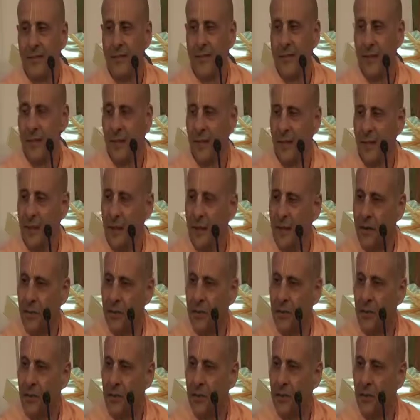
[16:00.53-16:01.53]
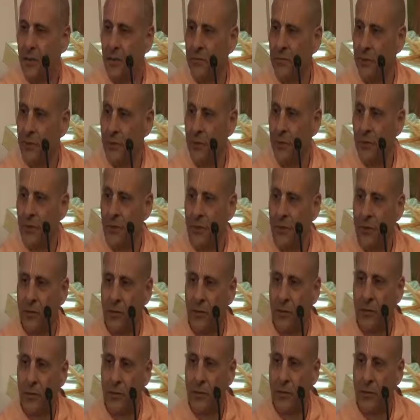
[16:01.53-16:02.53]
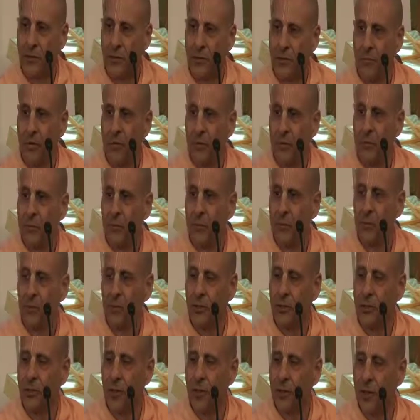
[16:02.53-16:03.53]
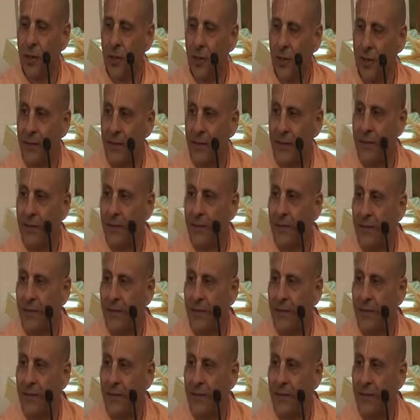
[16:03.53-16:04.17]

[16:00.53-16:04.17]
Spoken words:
And he had a vision of the Lord who told him, go to Vrindavan